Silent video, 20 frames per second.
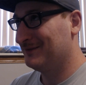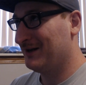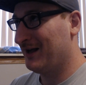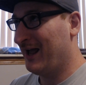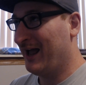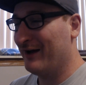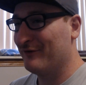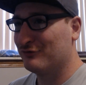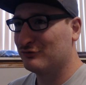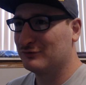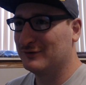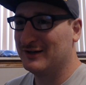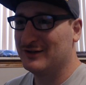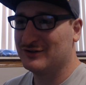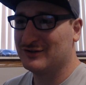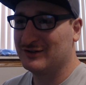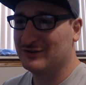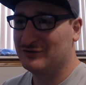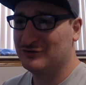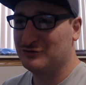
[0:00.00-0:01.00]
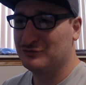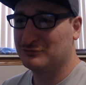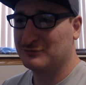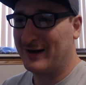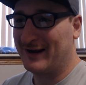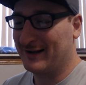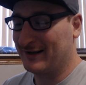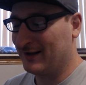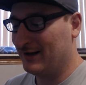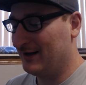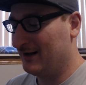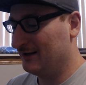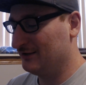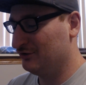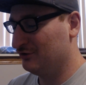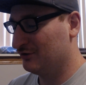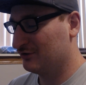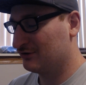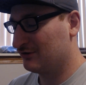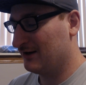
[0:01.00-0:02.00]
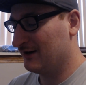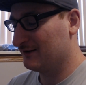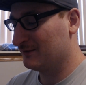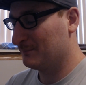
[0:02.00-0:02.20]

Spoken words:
have a reason to retcon Unicron's